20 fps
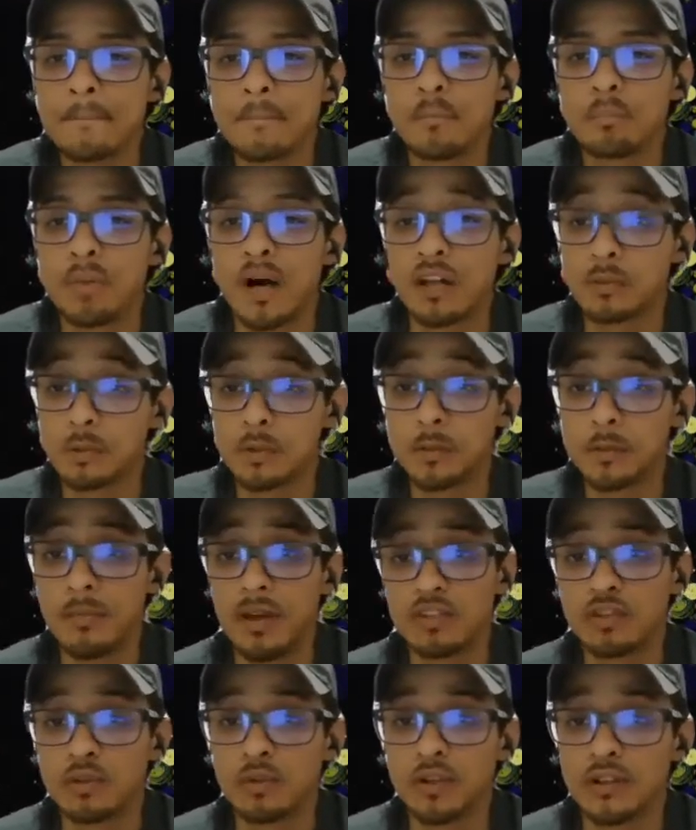Possibly
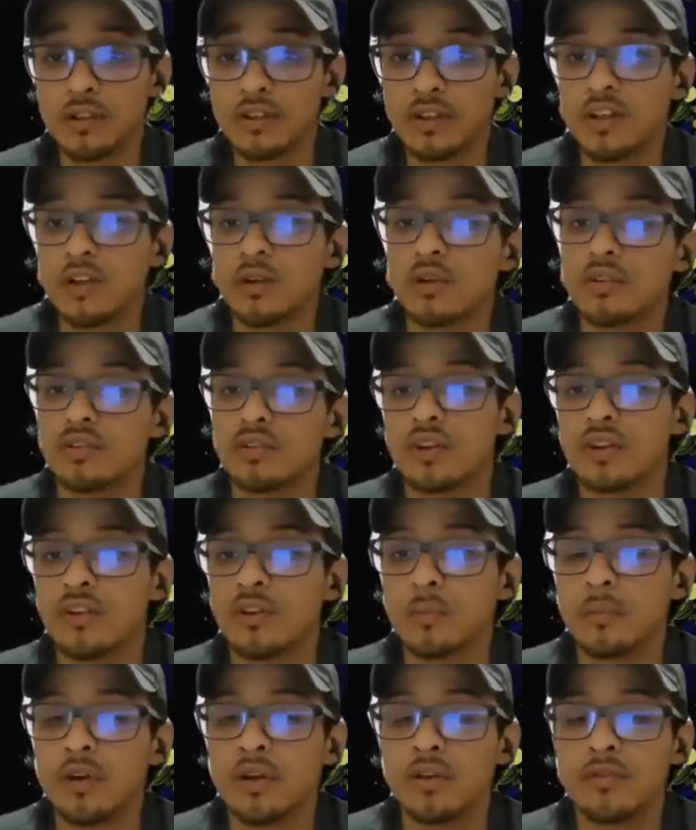mentoring later is another
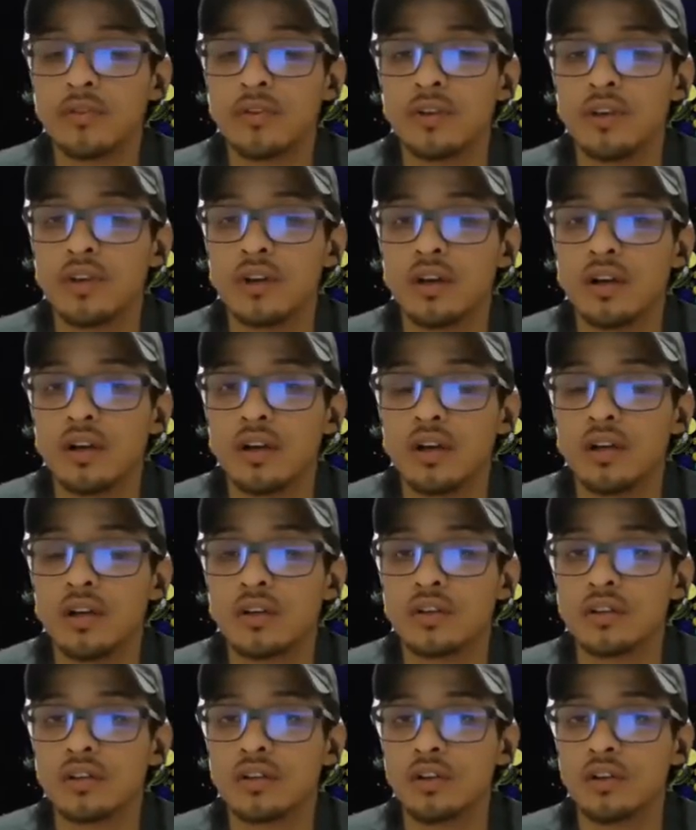benefit.
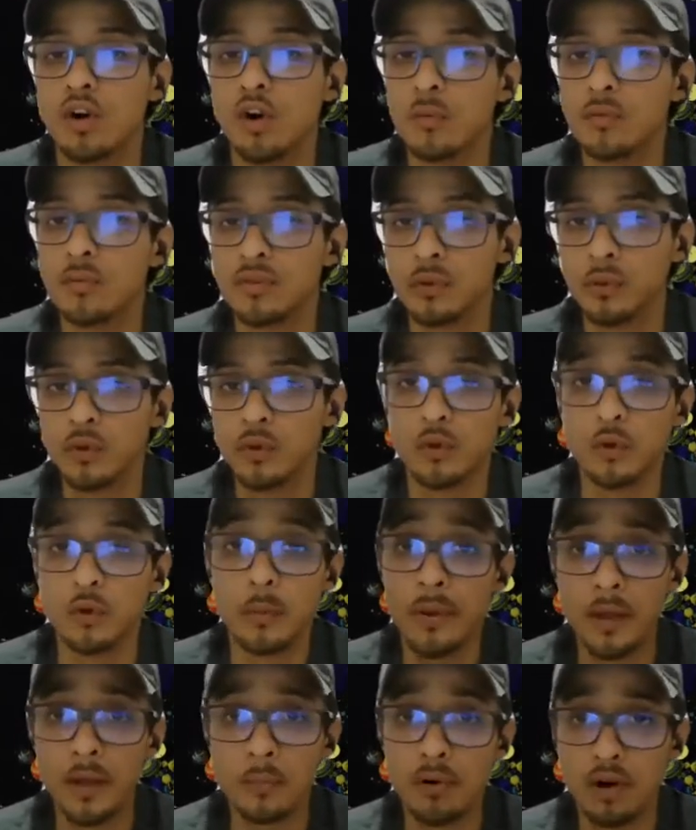Hopefully we can
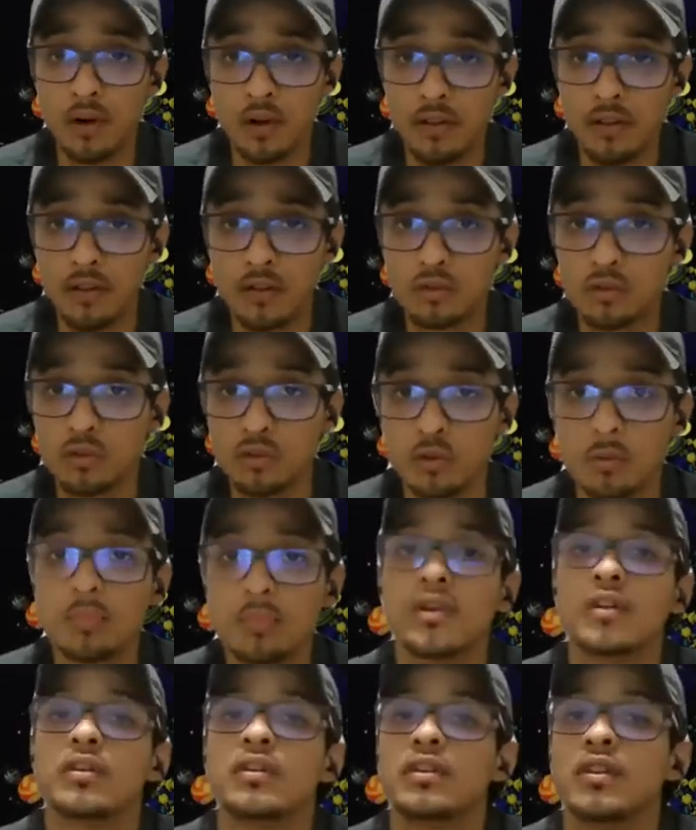remain part of this group, and